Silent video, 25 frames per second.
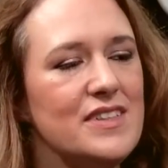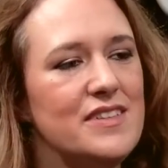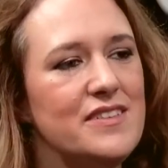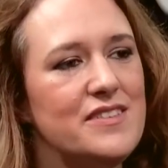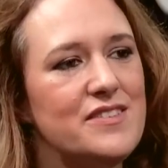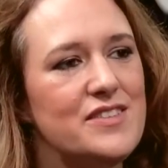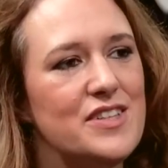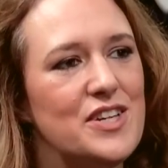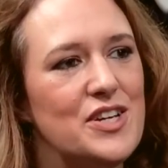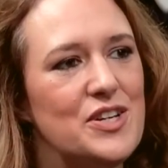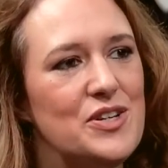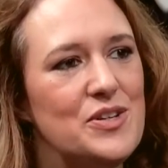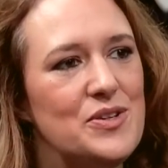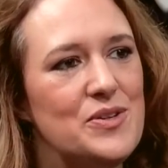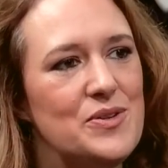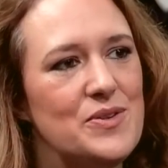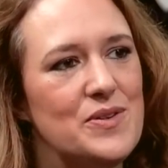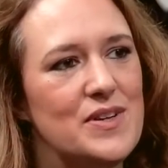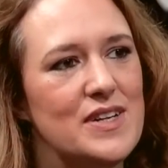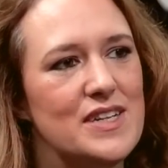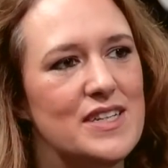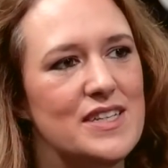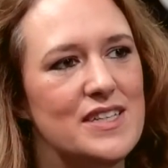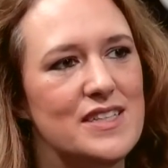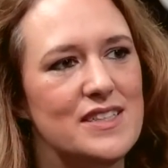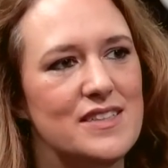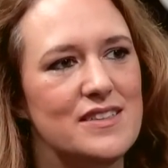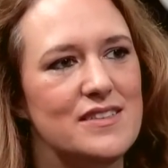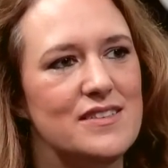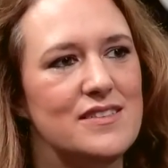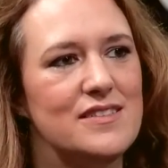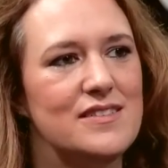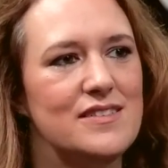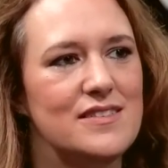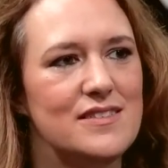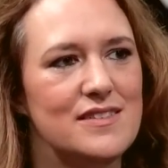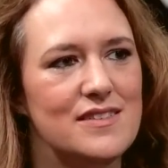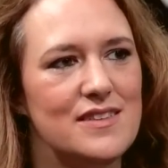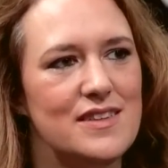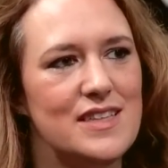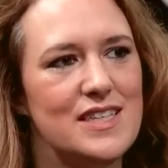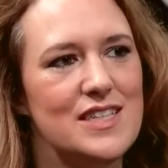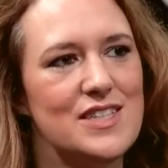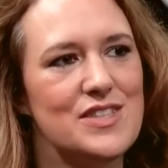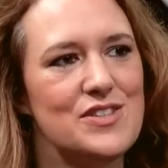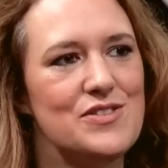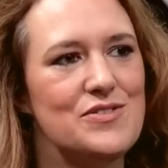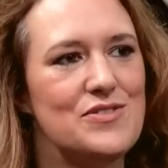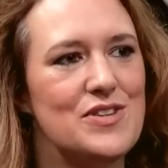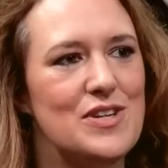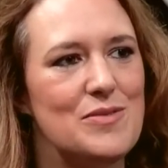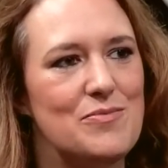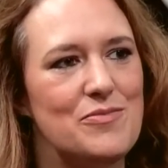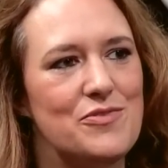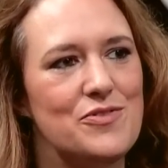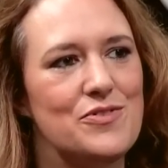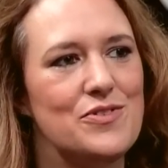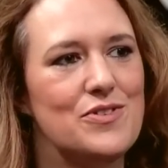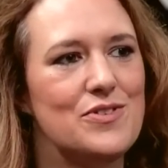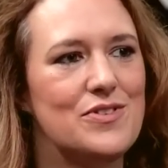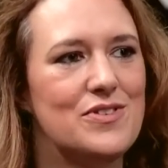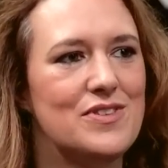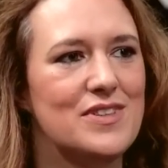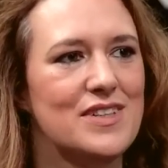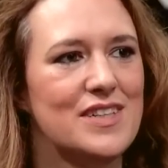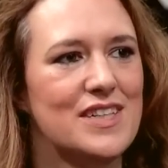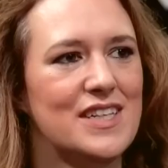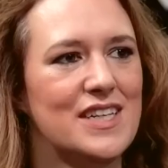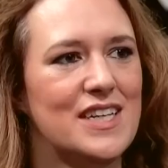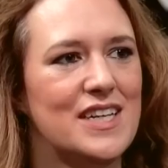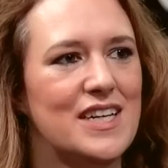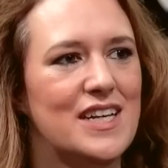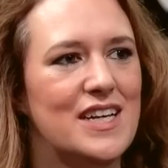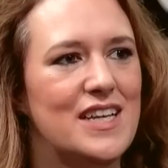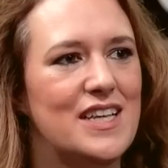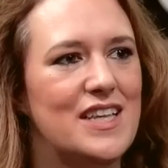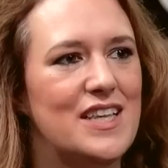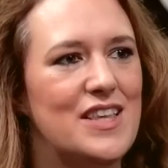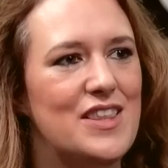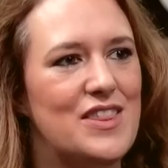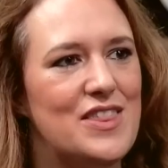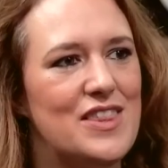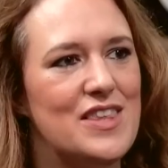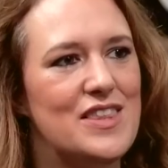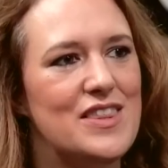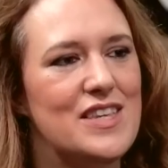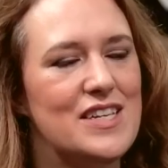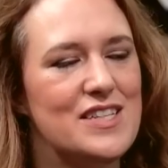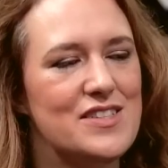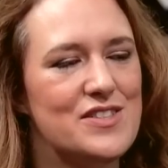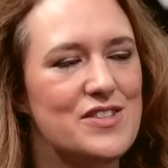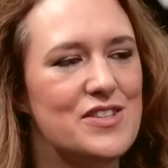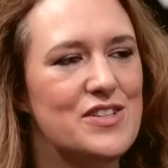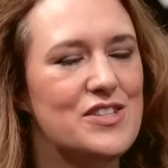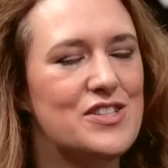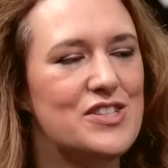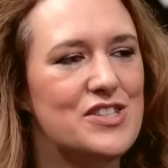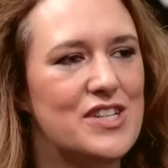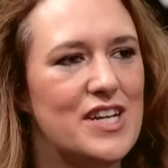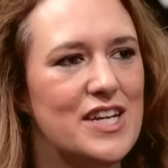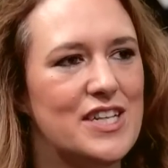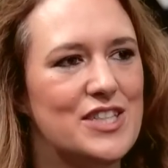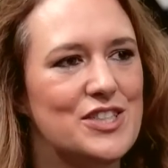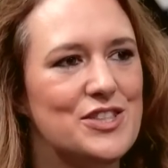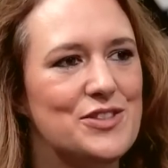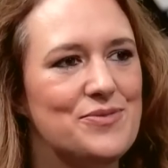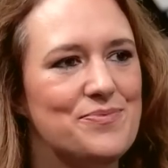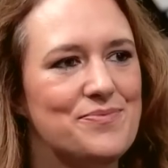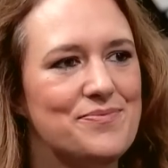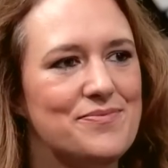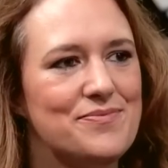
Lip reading: So things are up for, things could change.